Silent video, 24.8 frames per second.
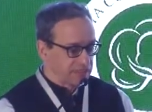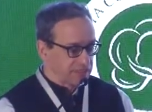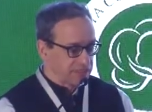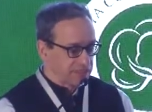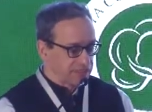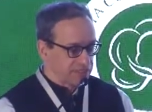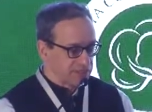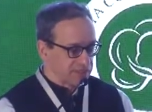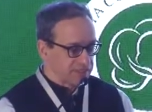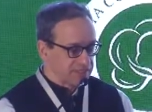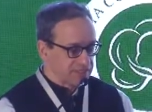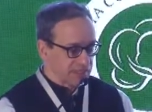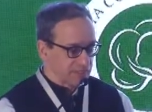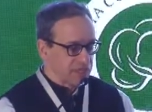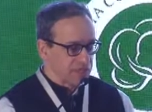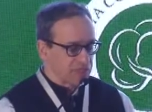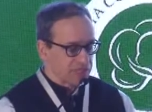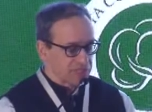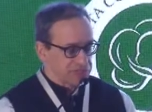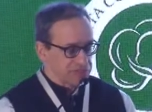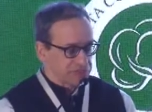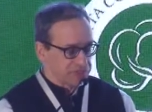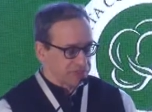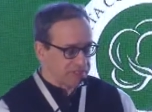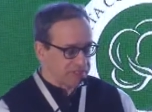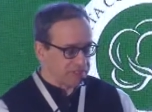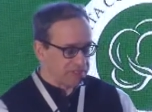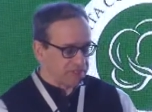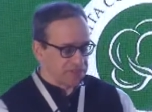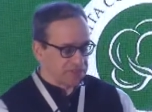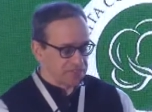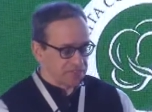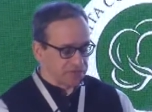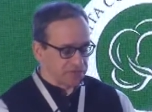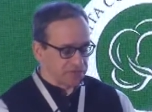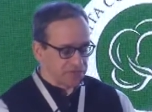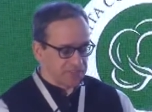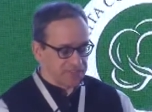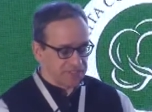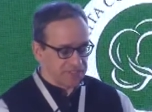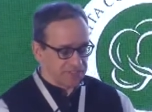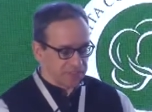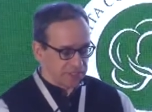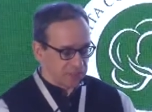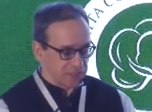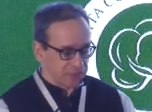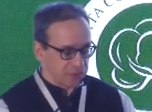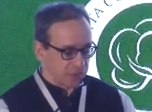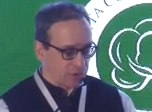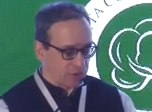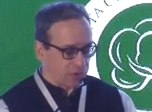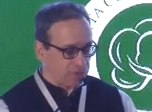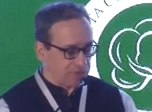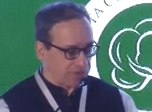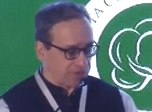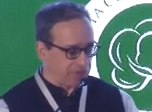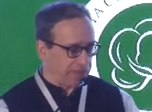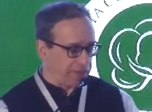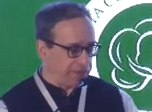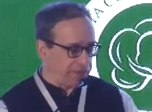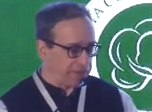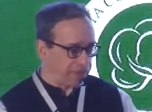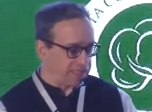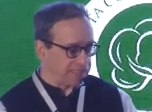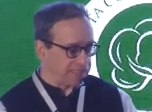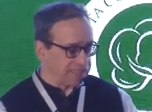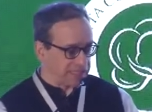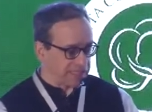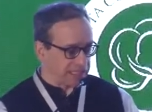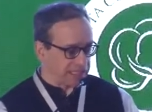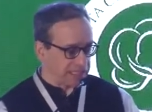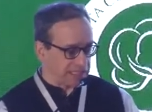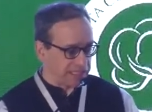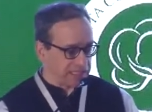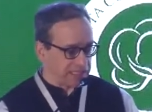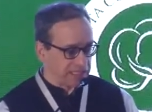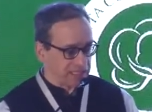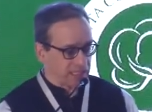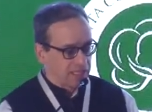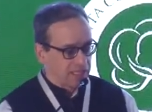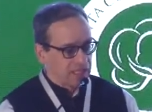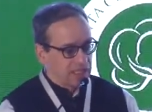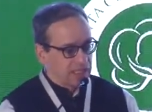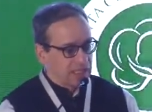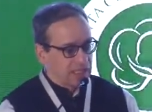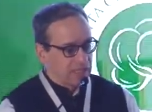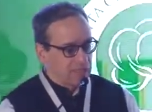So in some countries it's increasing in both areas, like India,